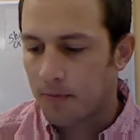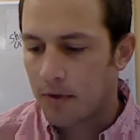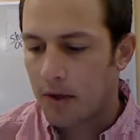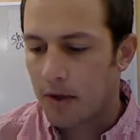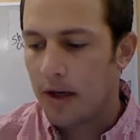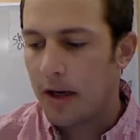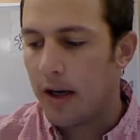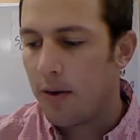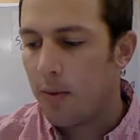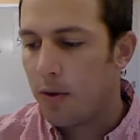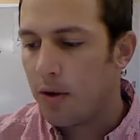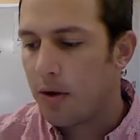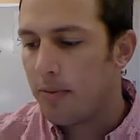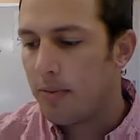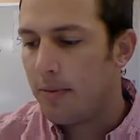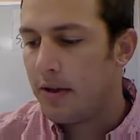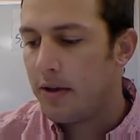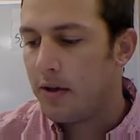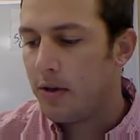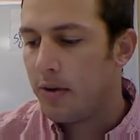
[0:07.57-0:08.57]
Today we will
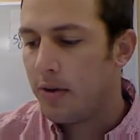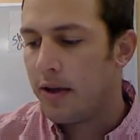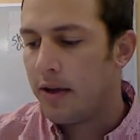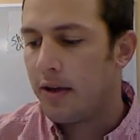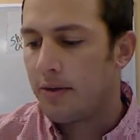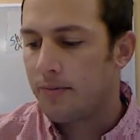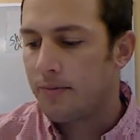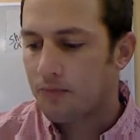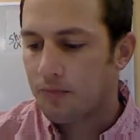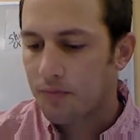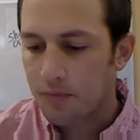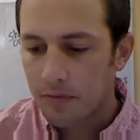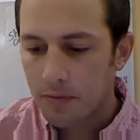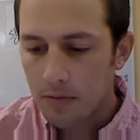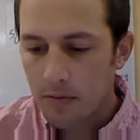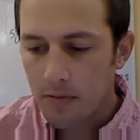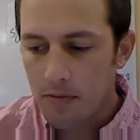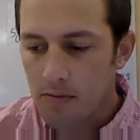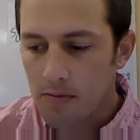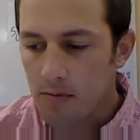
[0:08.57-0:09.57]
be doing
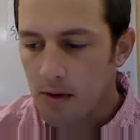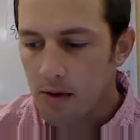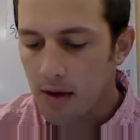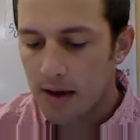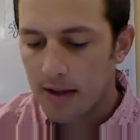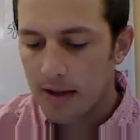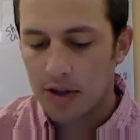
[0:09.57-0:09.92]
a